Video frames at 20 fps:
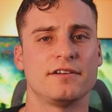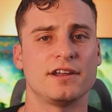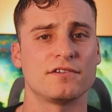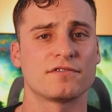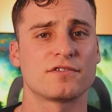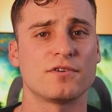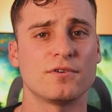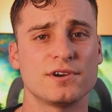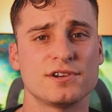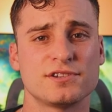Now,
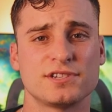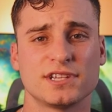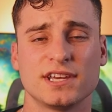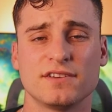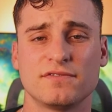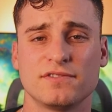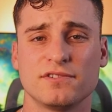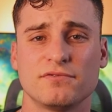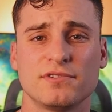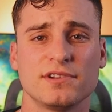of course,
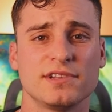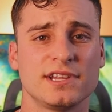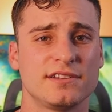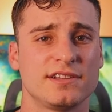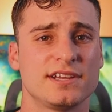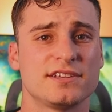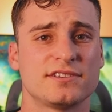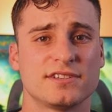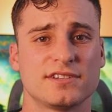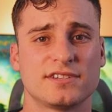if you really
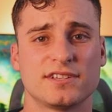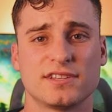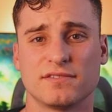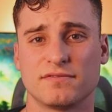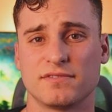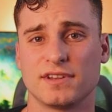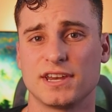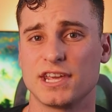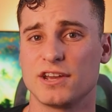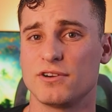listen to the
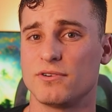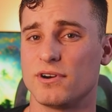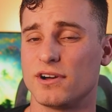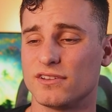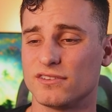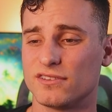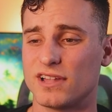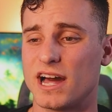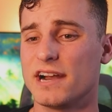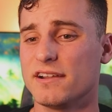video, a
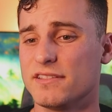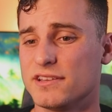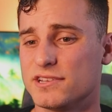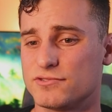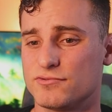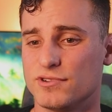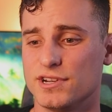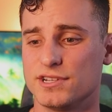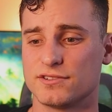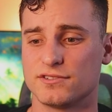lot of
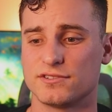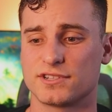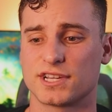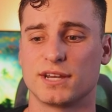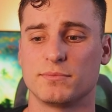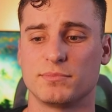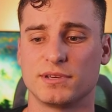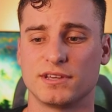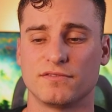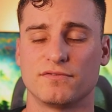these reasons
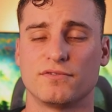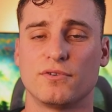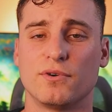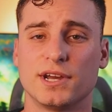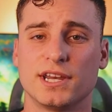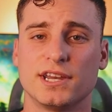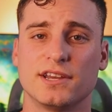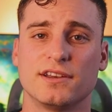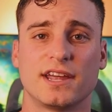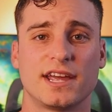can be
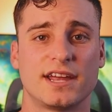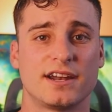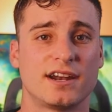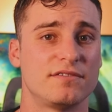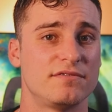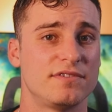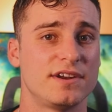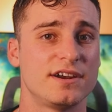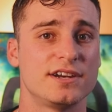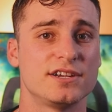avoided and
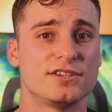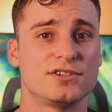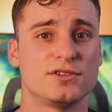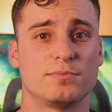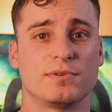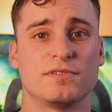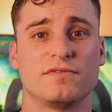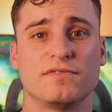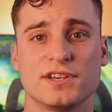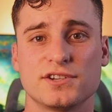are very
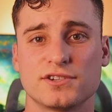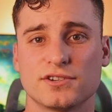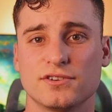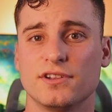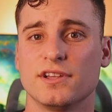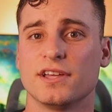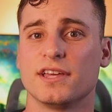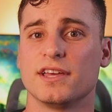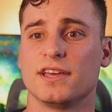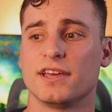
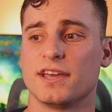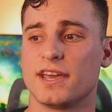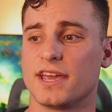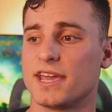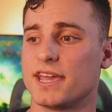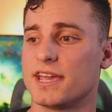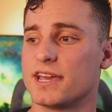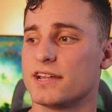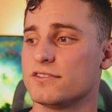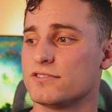superficial
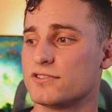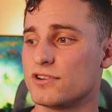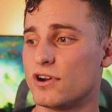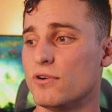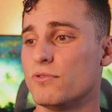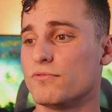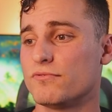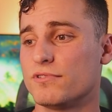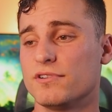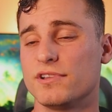and
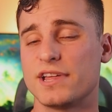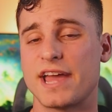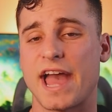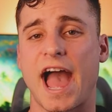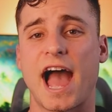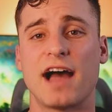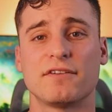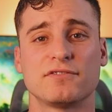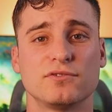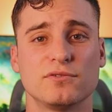don't really
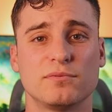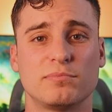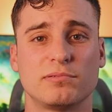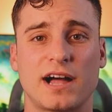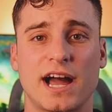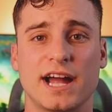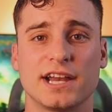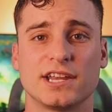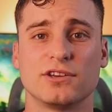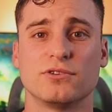have to
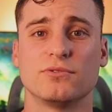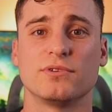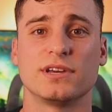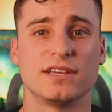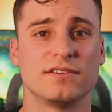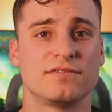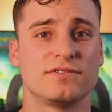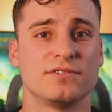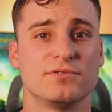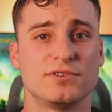apply to you
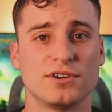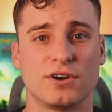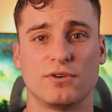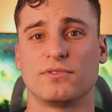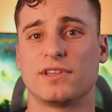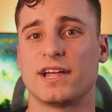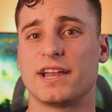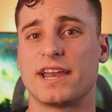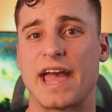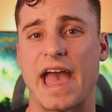if you
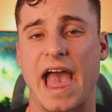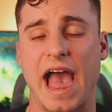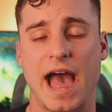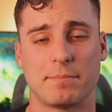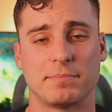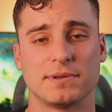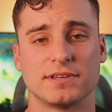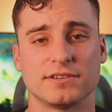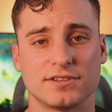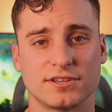don't let it
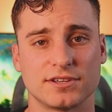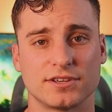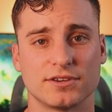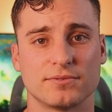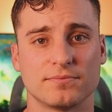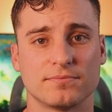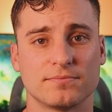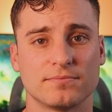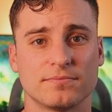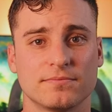happen to
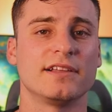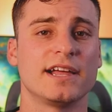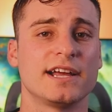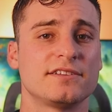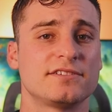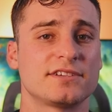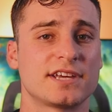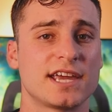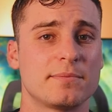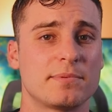you.
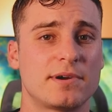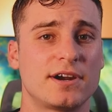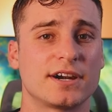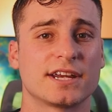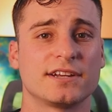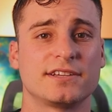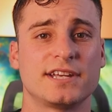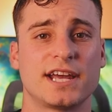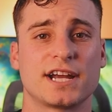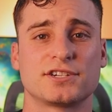Landscape
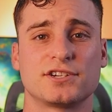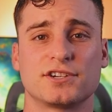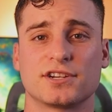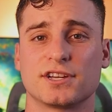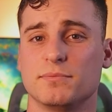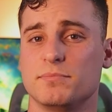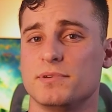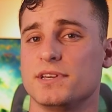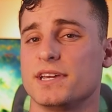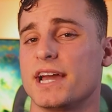architecture
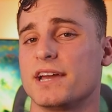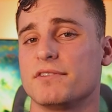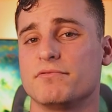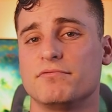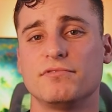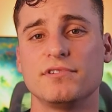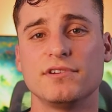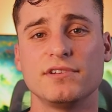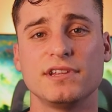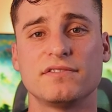can be a
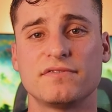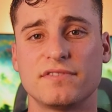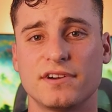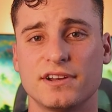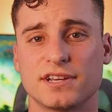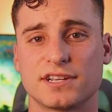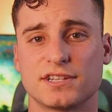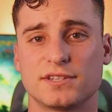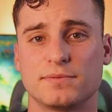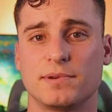really
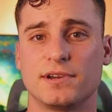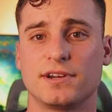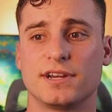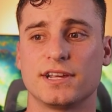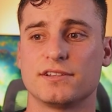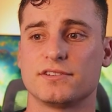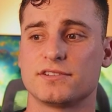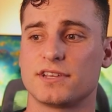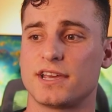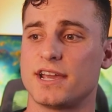fun
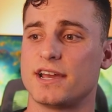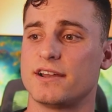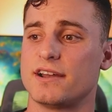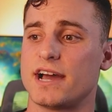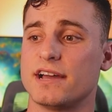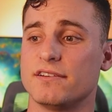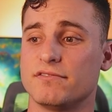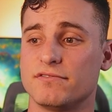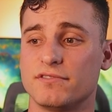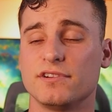experience and
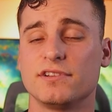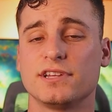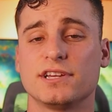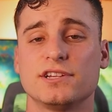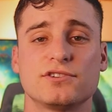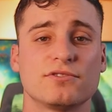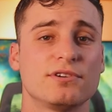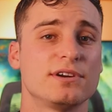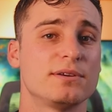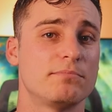I've really
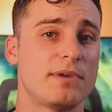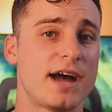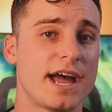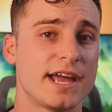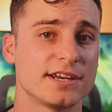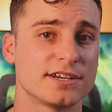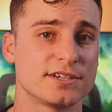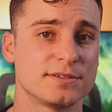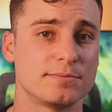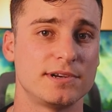enjoyed
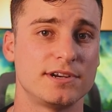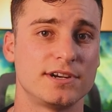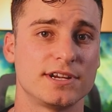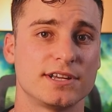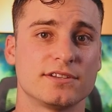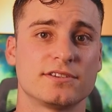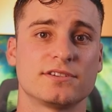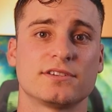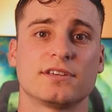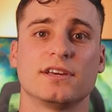my
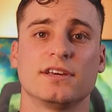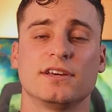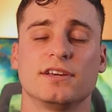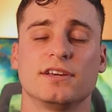experience.